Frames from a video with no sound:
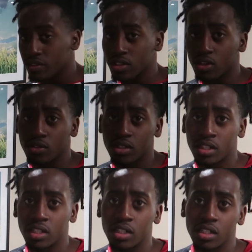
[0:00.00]
even
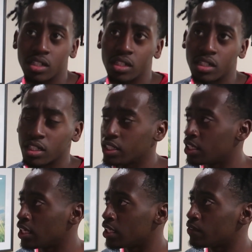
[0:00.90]
know,
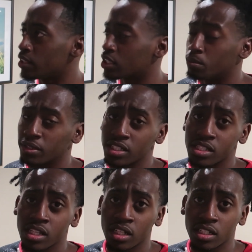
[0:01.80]
there ain't even a complete
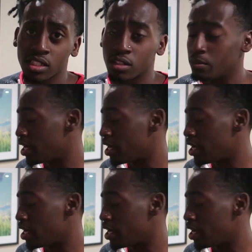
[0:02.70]
sentence on